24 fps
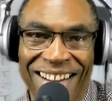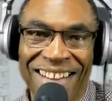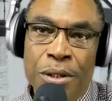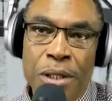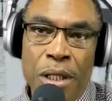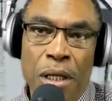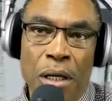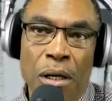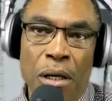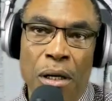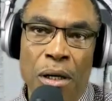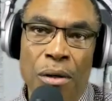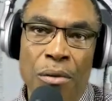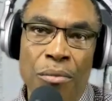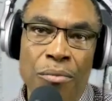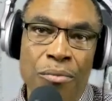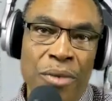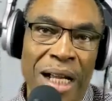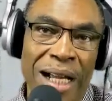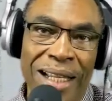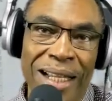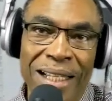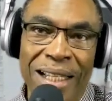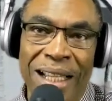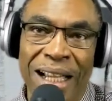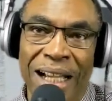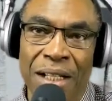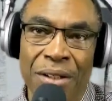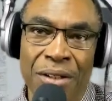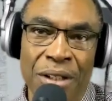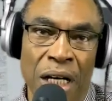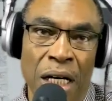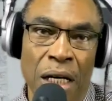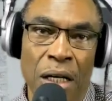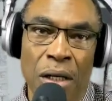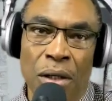So yeah,
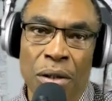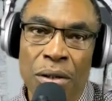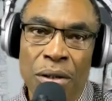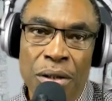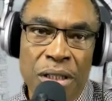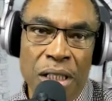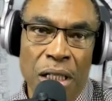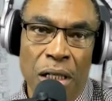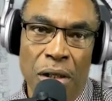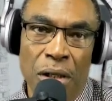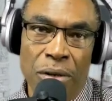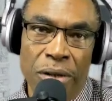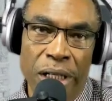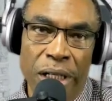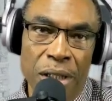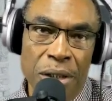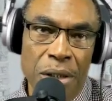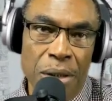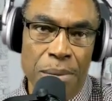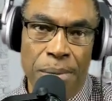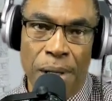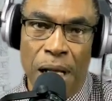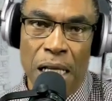no. So there's some